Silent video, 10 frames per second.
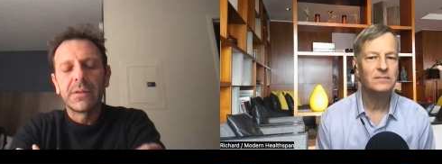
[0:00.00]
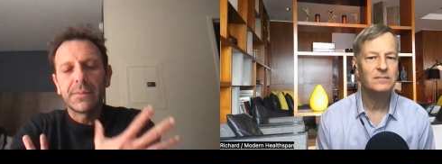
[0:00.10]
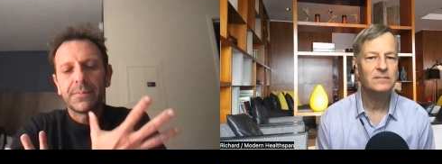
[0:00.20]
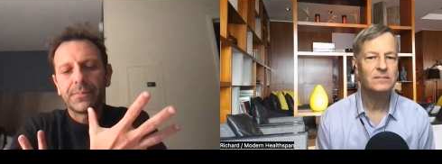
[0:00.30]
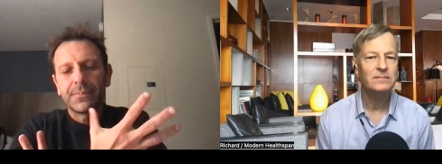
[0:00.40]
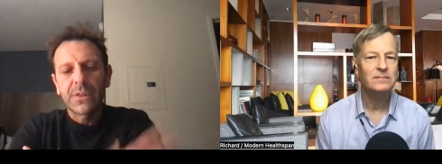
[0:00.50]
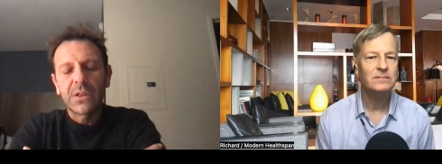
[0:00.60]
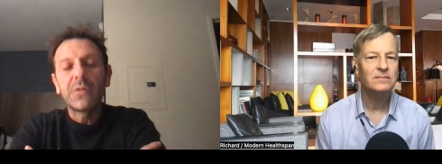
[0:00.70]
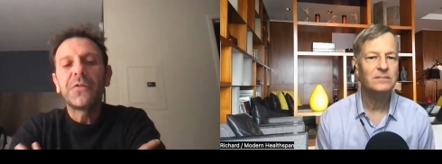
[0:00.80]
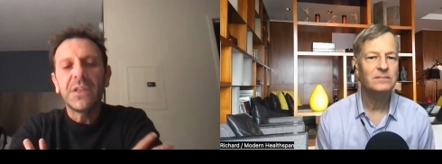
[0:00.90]
Speaker 1: the, the
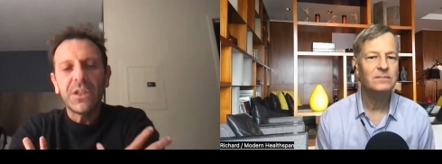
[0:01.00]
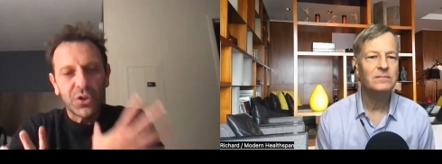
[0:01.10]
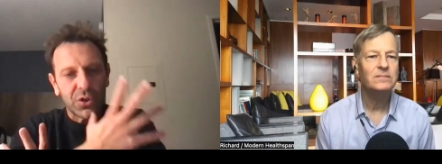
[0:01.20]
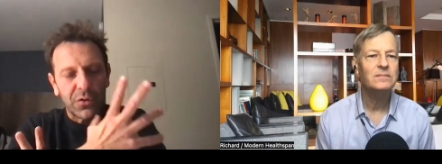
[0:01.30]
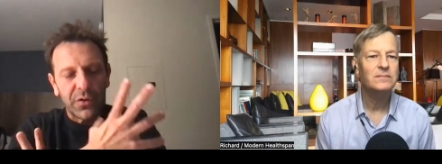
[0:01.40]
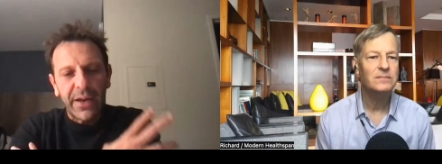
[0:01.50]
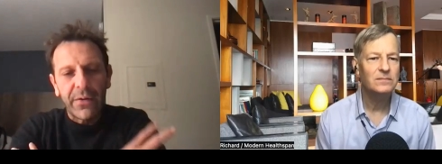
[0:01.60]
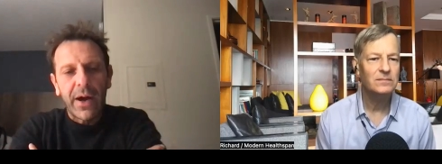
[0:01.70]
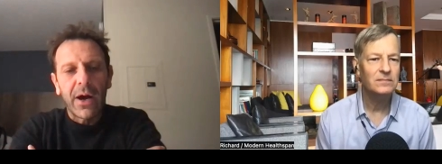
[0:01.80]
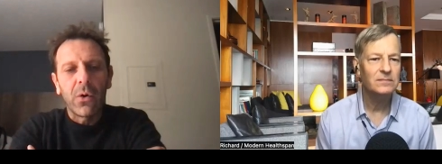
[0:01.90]
definition of
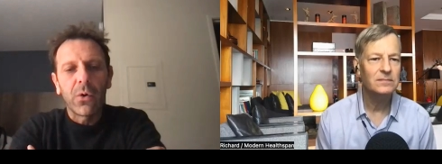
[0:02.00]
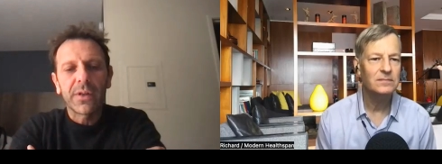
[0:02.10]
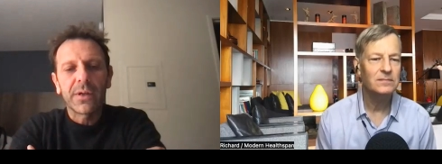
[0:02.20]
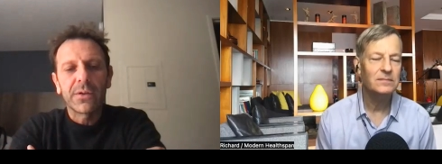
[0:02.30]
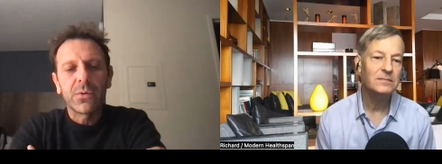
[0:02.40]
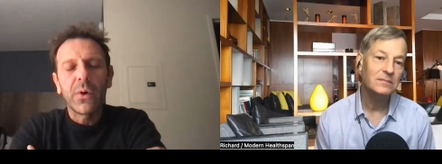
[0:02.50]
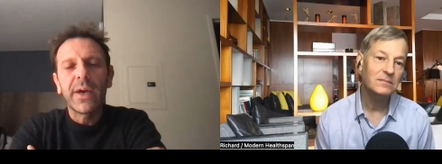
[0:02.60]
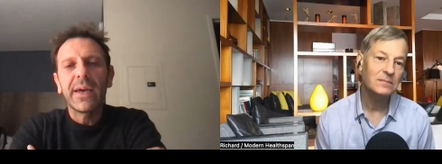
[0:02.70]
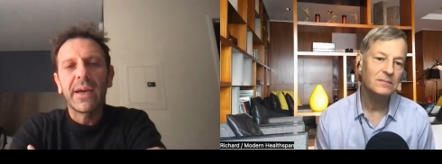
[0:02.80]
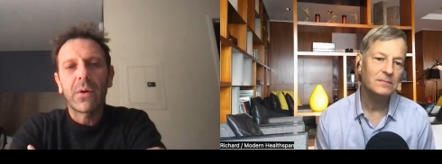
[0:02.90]
ERA or the the
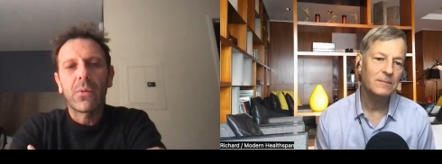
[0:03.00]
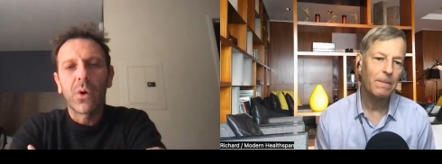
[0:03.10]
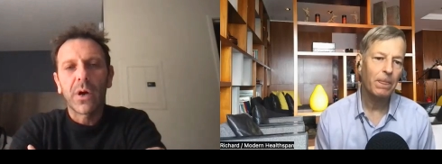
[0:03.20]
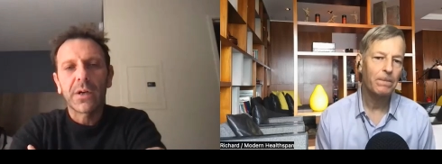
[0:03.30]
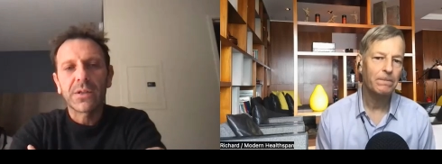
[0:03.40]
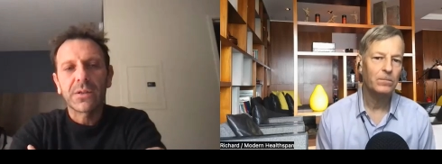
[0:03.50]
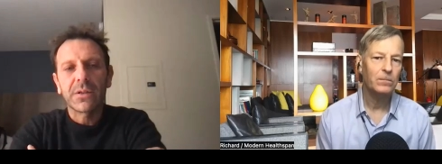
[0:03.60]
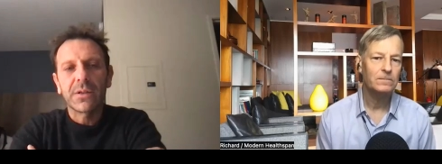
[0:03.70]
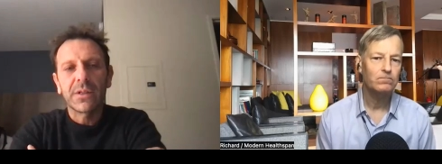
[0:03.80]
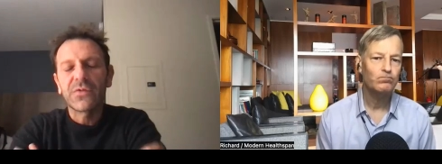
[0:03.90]
way ERA works
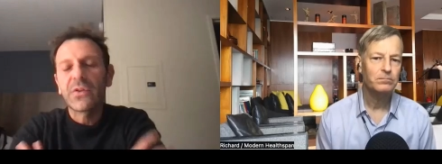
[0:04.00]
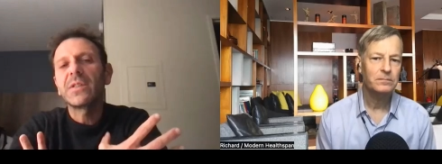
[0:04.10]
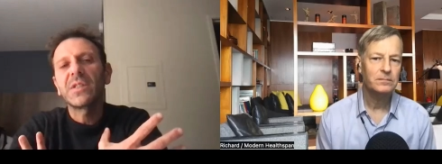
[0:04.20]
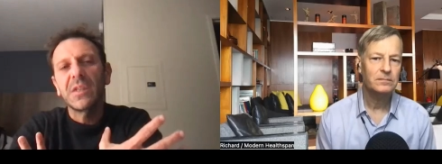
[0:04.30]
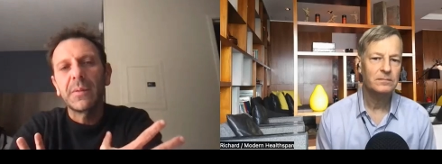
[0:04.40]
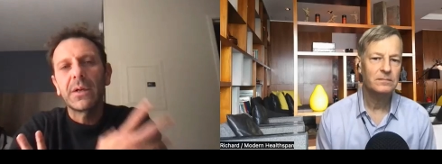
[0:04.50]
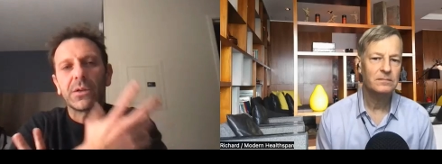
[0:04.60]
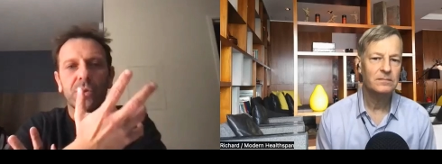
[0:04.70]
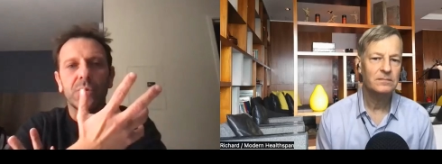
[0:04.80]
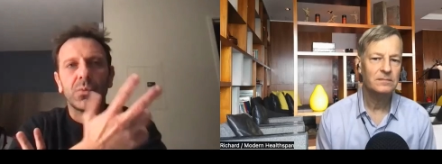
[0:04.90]
uh, is very similar
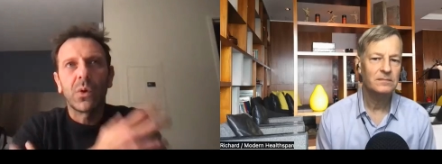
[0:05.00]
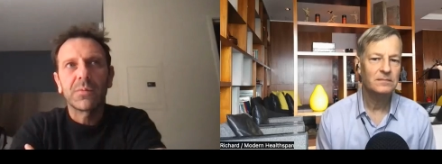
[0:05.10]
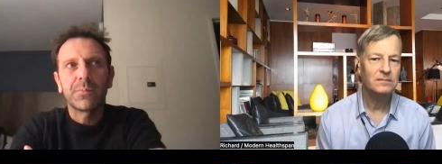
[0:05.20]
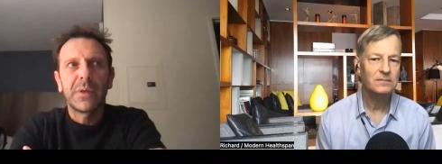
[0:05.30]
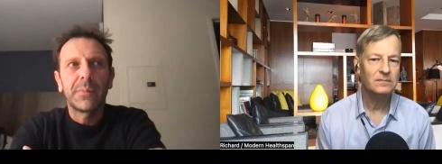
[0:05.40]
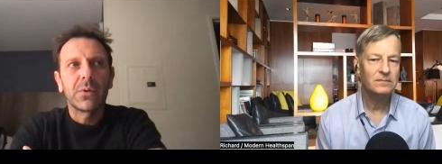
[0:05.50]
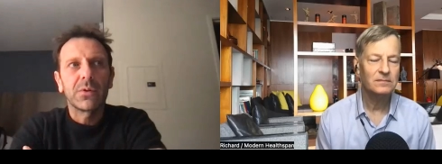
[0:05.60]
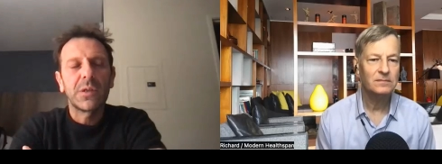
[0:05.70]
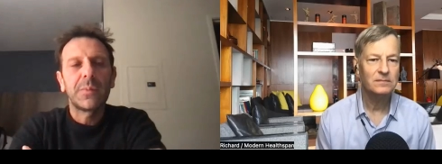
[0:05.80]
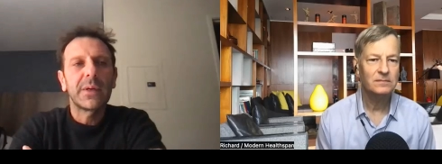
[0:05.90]
to what people
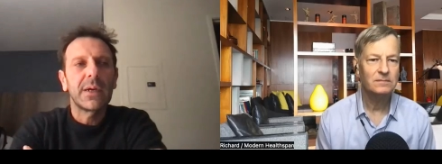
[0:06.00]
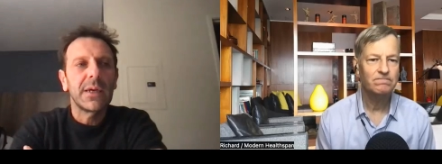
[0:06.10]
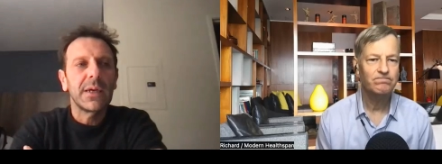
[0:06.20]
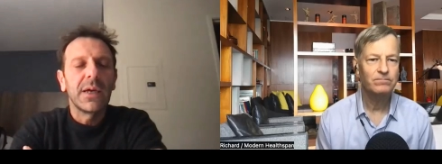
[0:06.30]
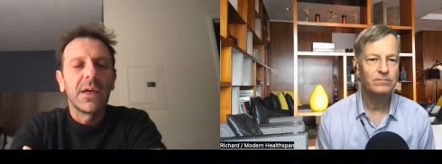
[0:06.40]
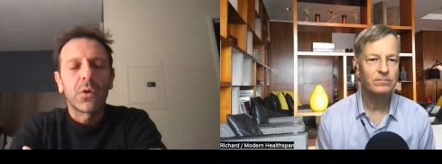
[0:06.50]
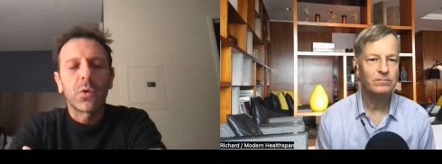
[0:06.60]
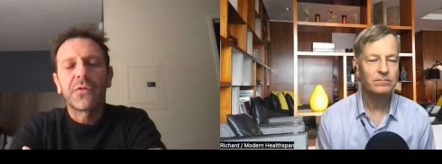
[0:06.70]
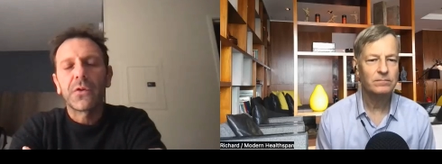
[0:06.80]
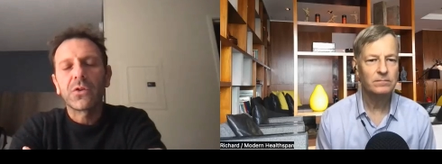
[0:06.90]
typically
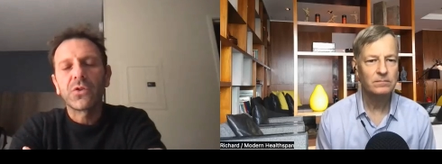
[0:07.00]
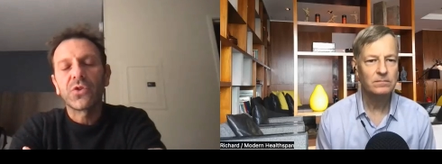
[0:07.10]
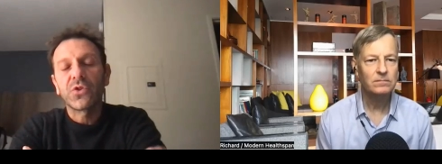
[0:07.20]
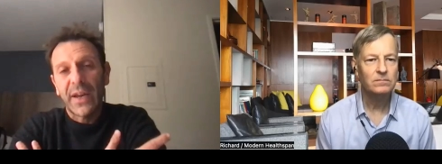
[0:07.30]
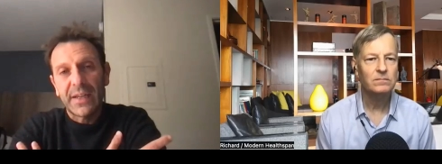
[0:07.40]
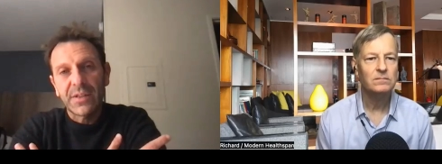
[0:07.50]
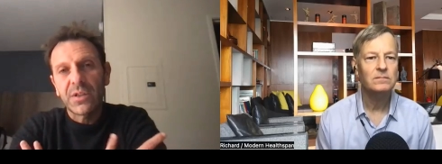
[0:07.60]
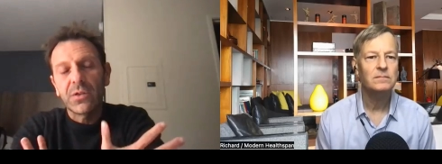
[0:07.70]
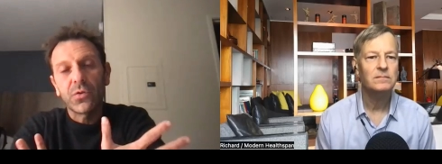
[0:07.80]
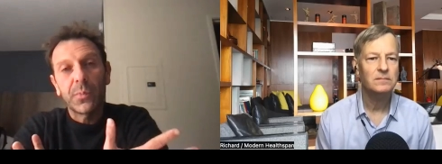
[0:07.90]
refer to
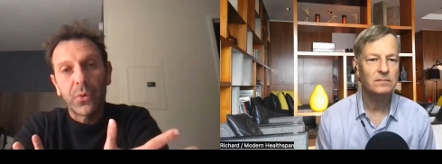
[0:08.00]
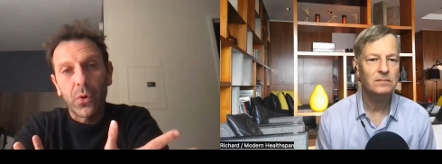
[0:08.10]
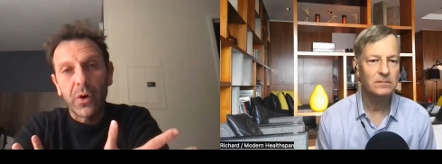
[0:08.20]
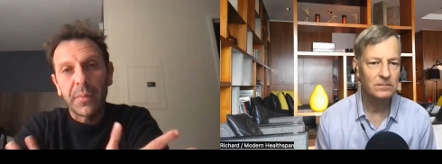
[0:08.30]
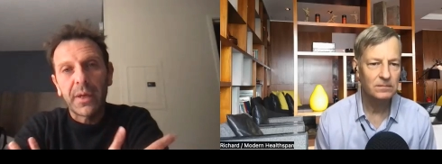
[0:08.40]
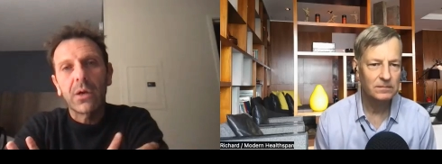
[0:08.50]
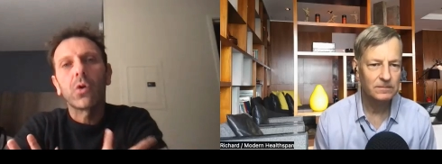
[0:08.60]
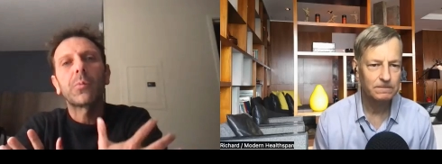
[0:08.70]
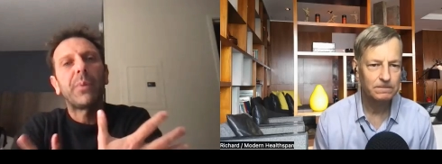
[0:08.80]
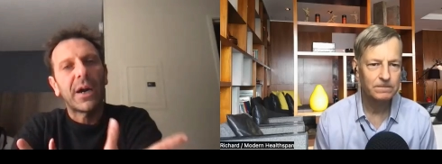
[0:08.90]
transient reprogramming
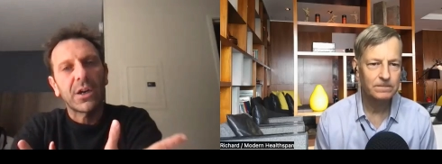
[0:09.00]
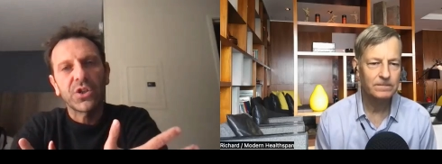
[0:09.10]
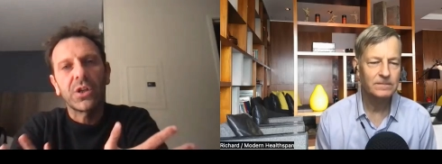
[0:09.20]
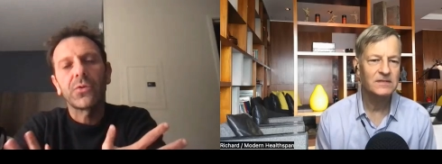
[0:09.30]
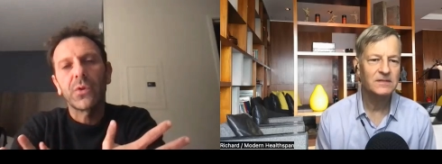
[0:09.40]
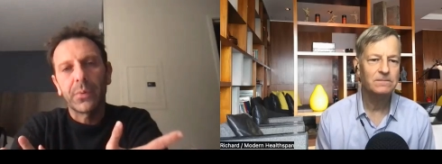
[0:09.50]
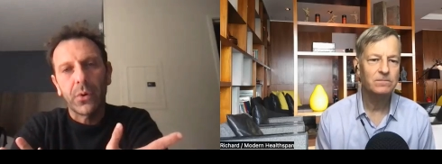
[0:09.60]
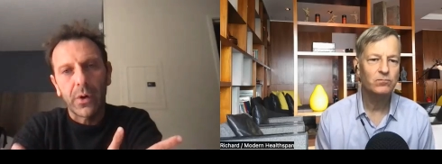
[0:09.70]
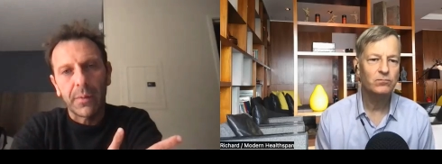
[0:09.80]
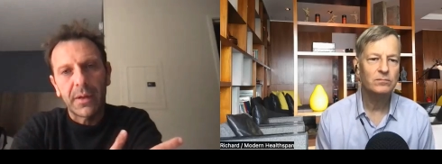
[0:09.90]
or partial
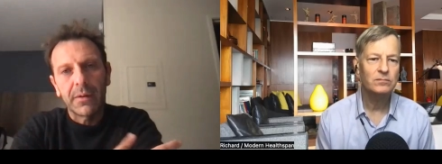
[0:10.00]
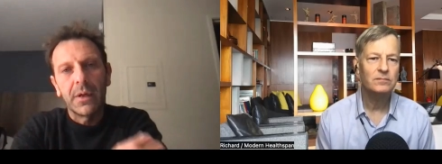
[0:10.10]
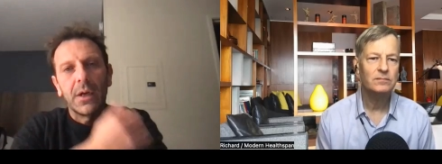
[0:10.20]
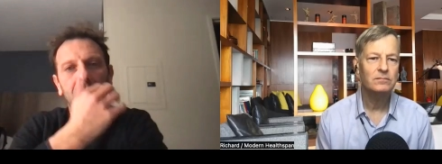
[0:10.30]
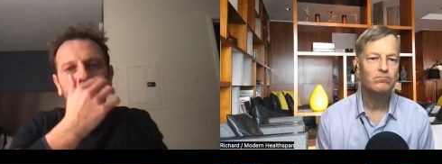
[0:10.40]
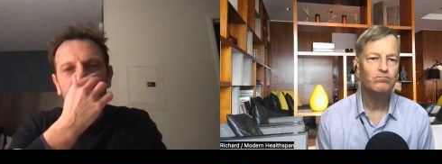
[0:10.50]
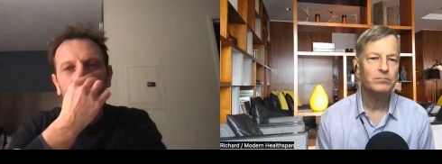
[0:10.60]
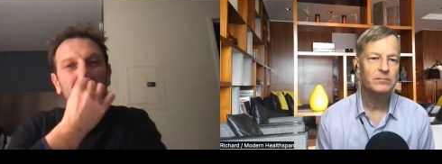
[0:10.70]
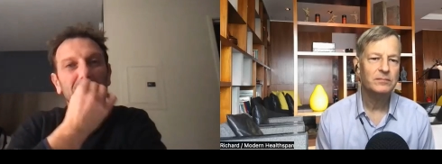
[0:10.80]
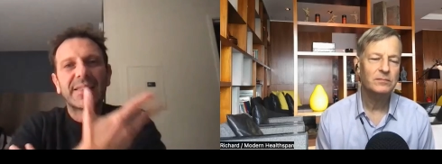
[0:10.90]
reprogramming. So
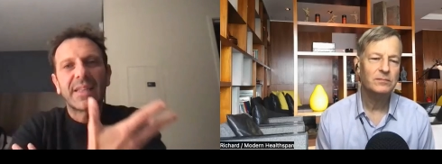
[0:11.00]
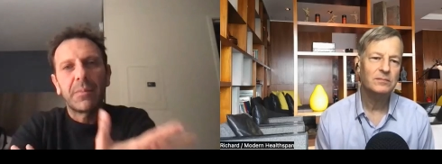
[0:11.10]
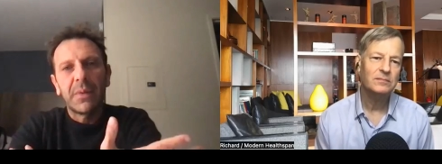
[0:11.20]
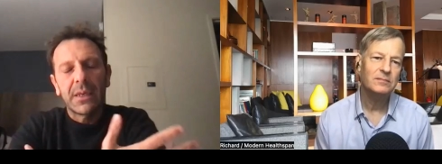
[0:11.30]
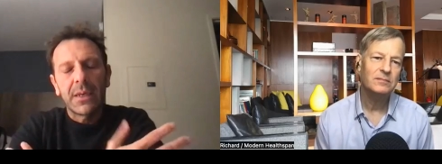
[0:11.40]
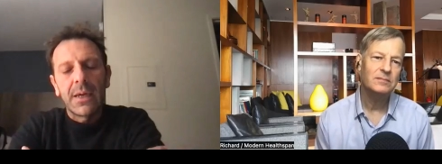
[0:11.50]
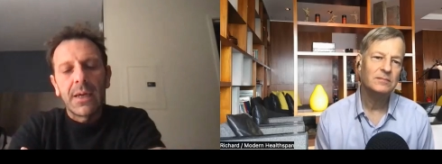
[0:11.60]
what does that mean?